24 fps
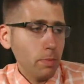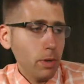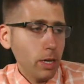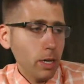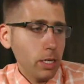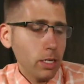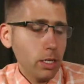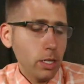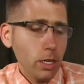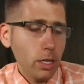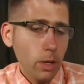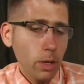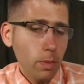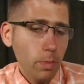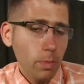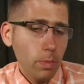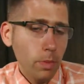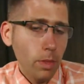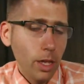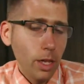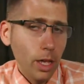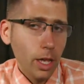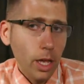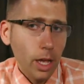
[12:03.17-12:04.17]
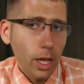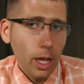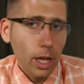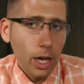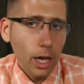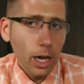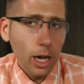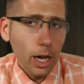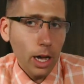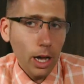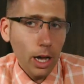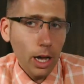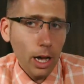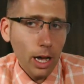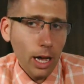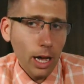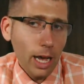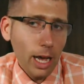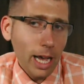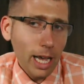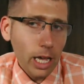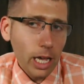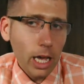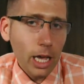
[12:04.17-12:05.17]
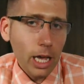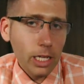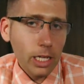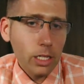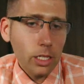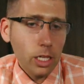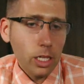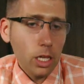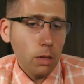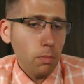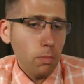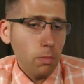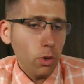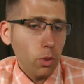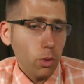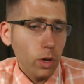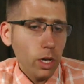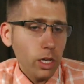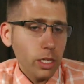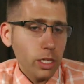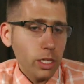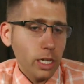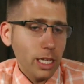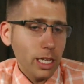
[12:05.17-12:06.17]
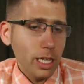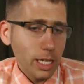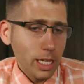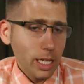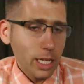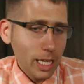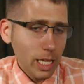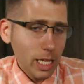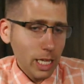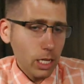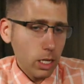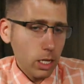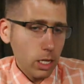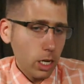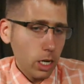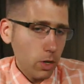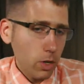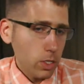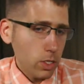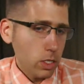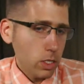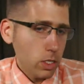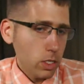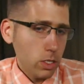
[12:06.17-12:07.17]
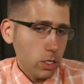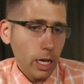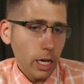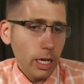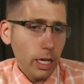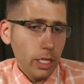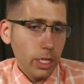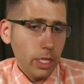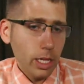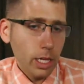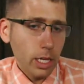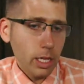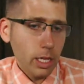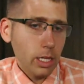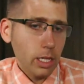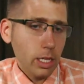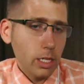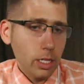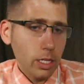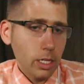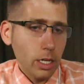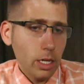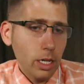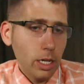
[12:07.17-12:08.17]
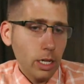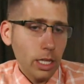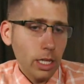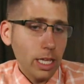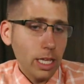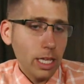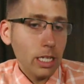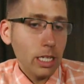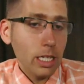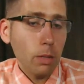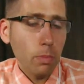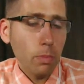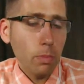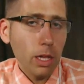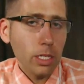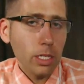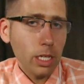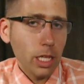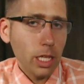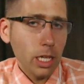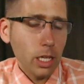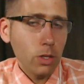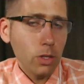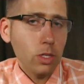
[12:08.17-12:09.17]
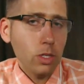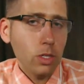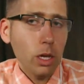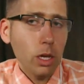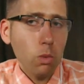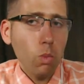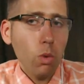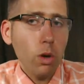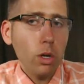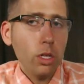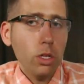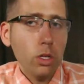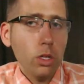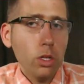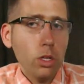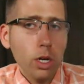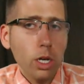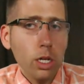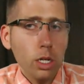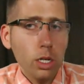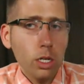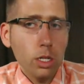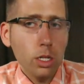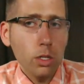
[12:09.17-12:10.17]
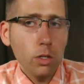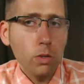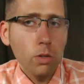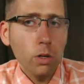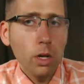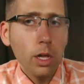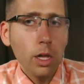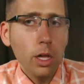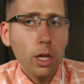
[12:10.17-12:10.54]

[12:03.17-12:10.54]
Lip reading: But I can see it both ways, and I think again, I think it depends on, like you said, what are you trying to do,